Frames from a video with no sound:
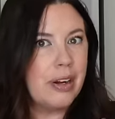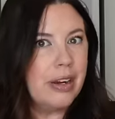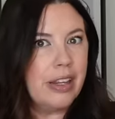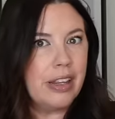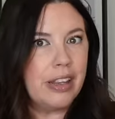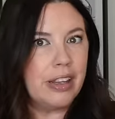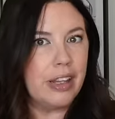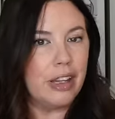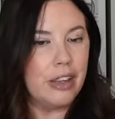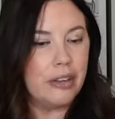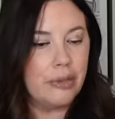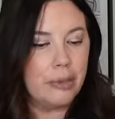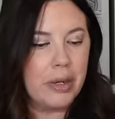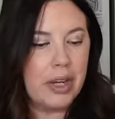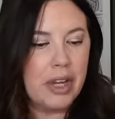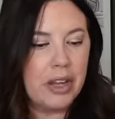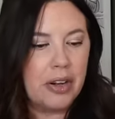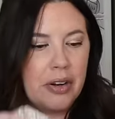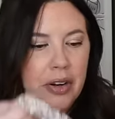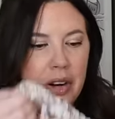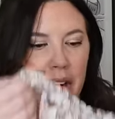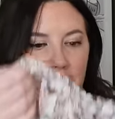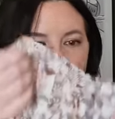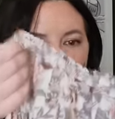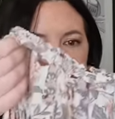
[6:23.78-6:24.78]
in the three
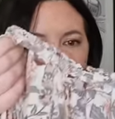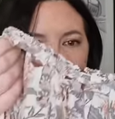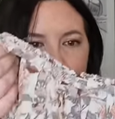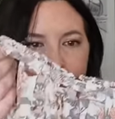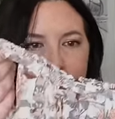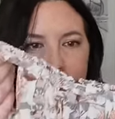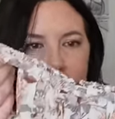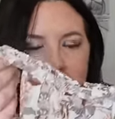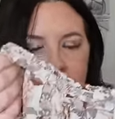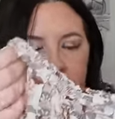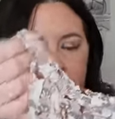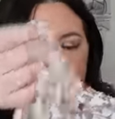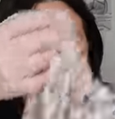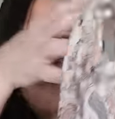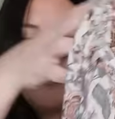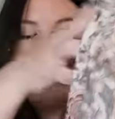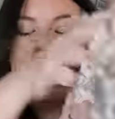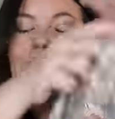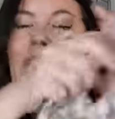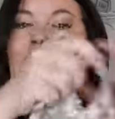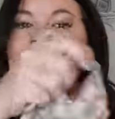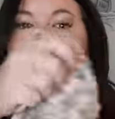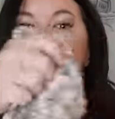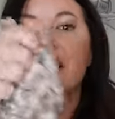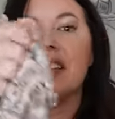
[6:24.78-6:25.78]
hundred dollar range.
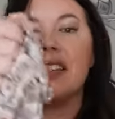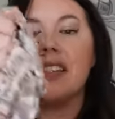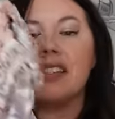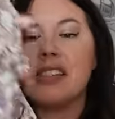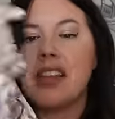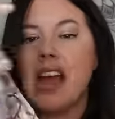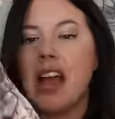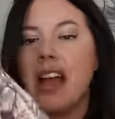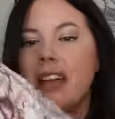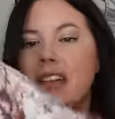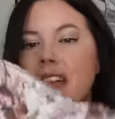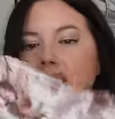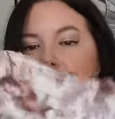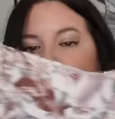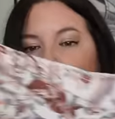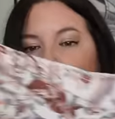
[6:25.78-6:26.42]
It's a size